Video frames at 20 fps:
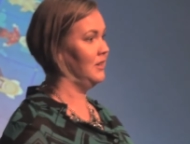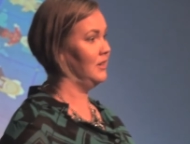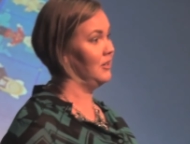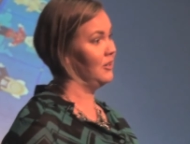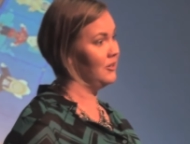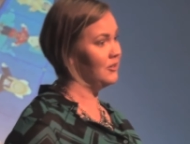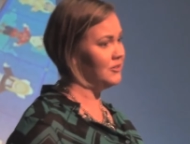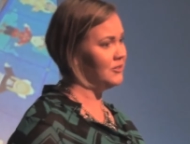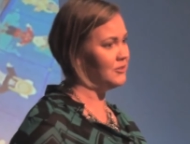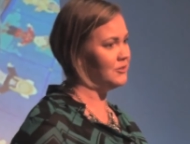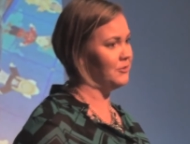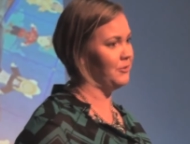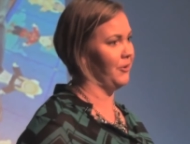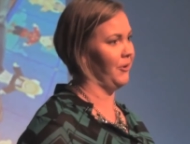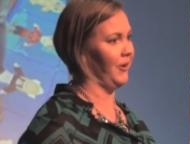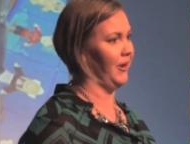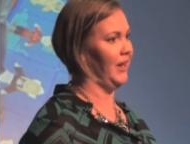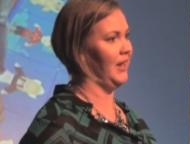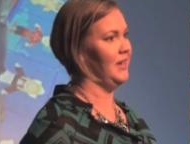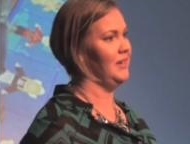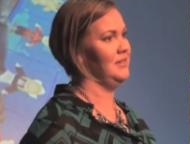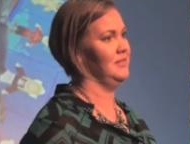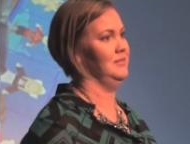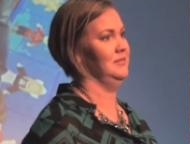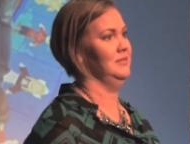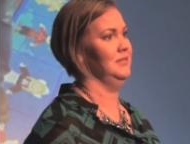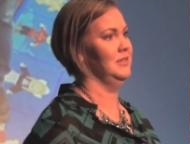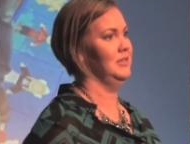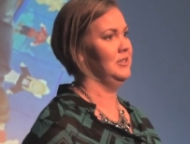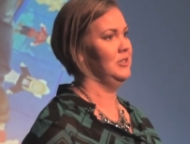her story
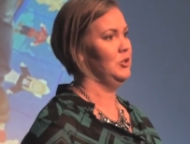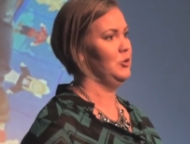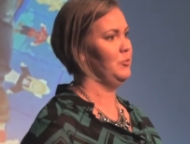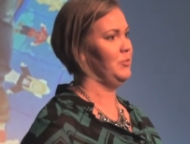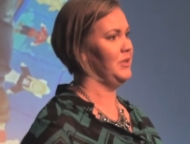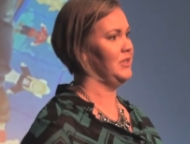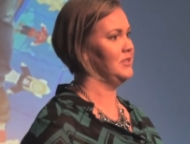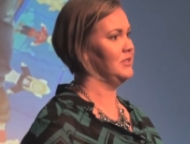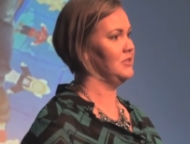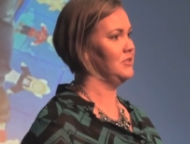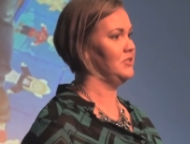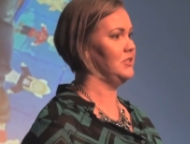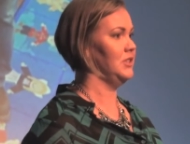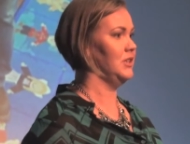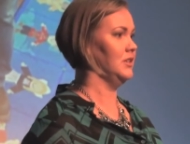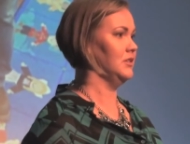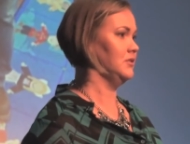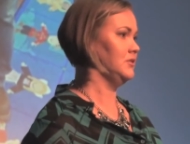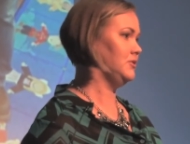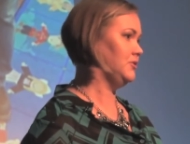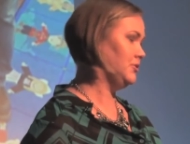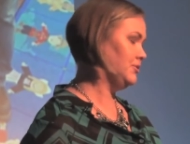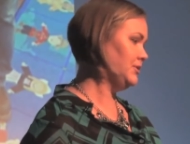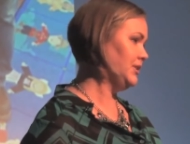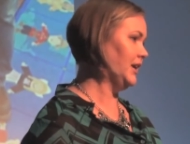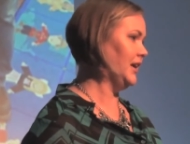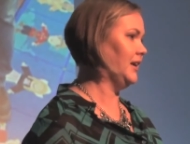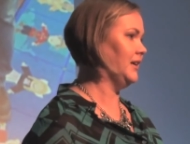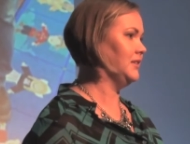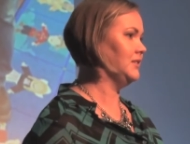means that she has 2
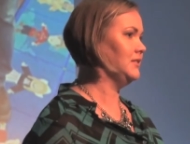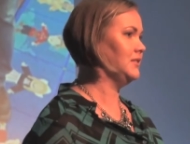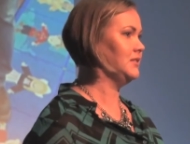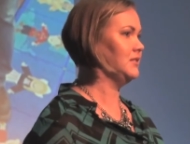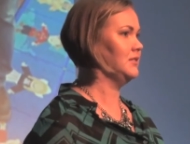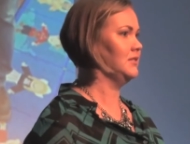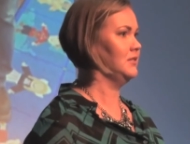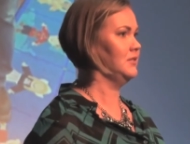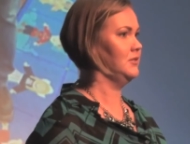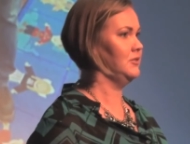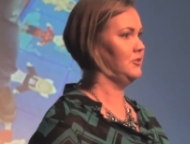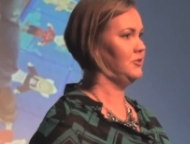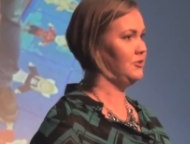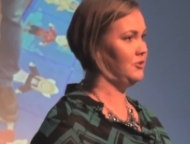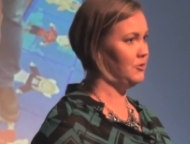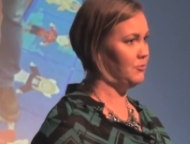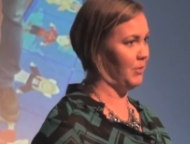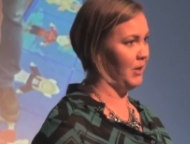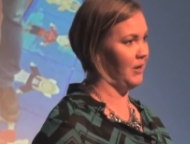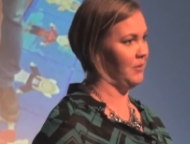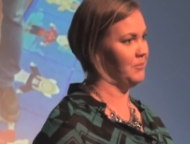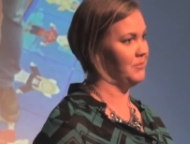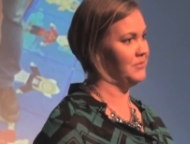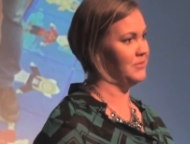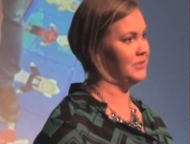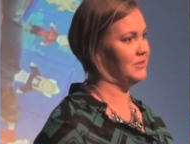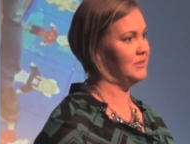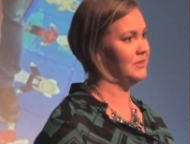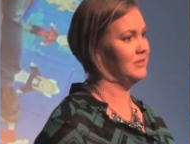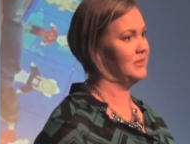dads, 2
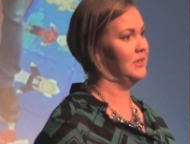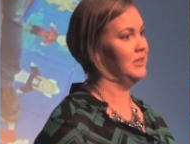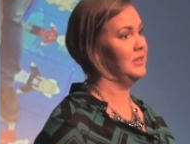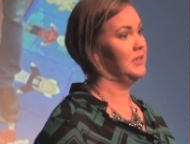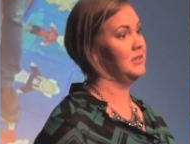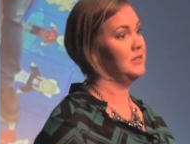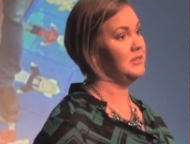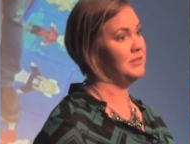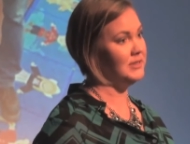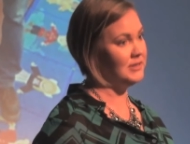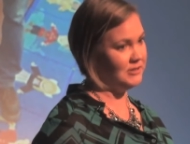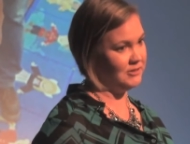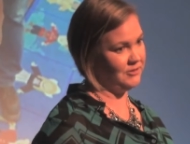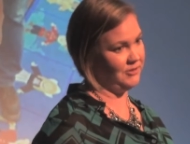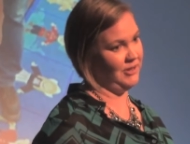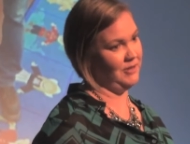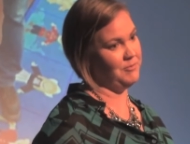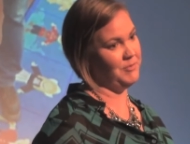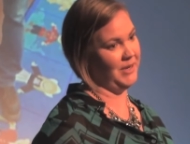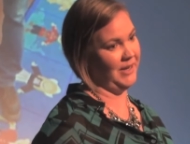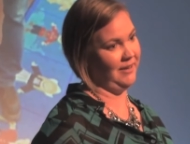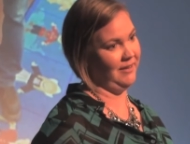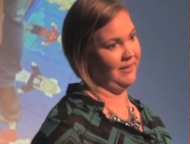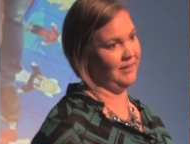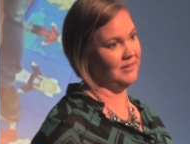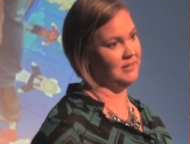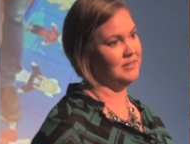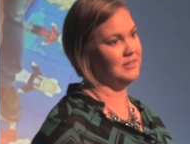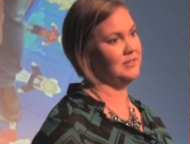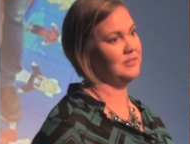moms, 6
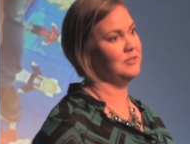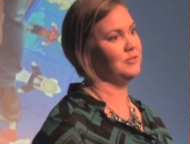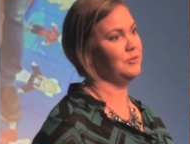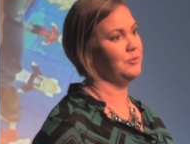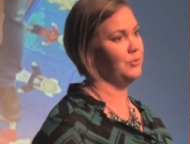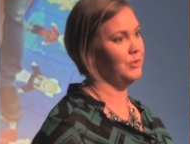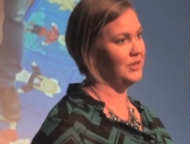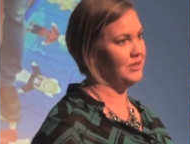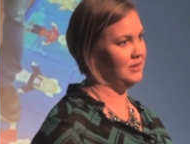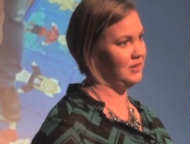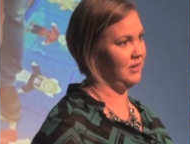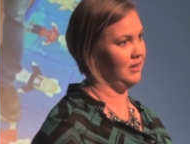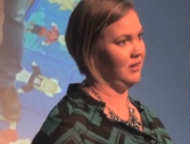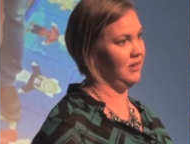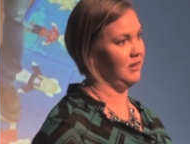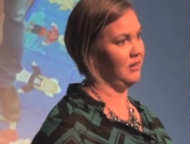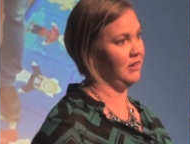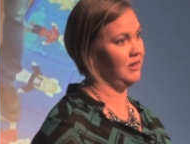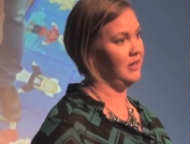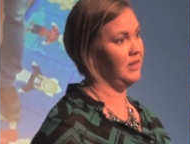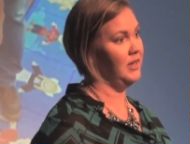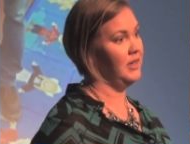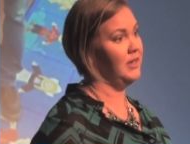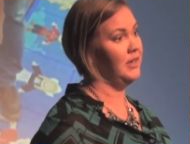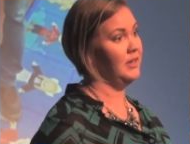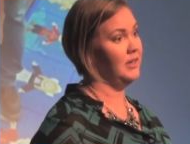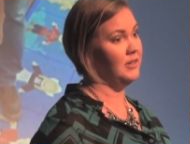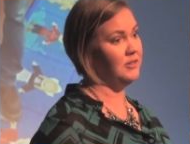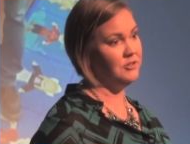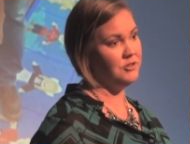grandparents, 1 dog,
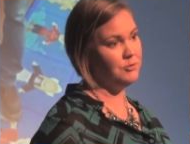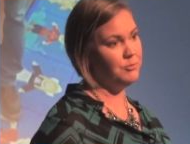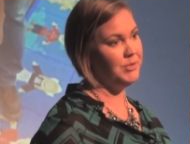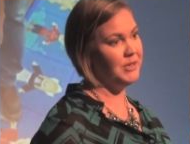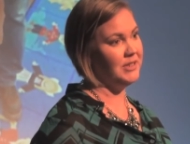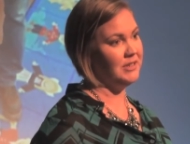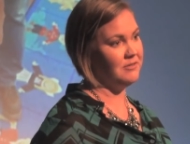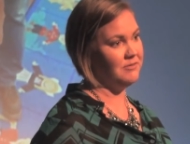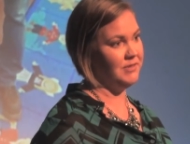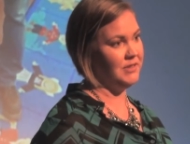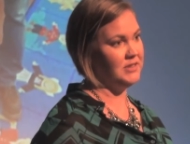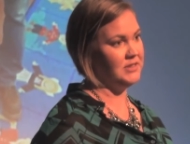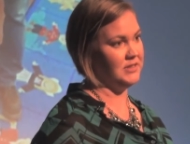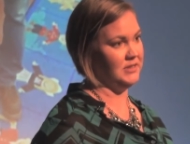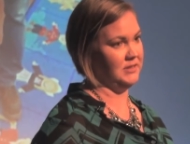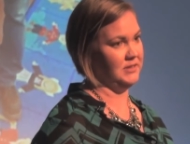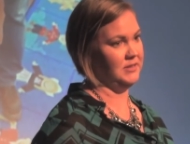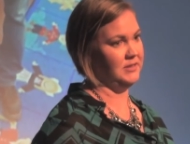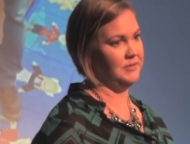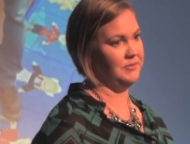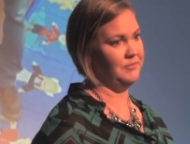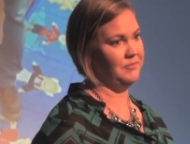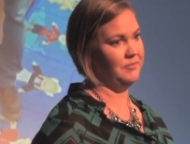and 2 picket fences.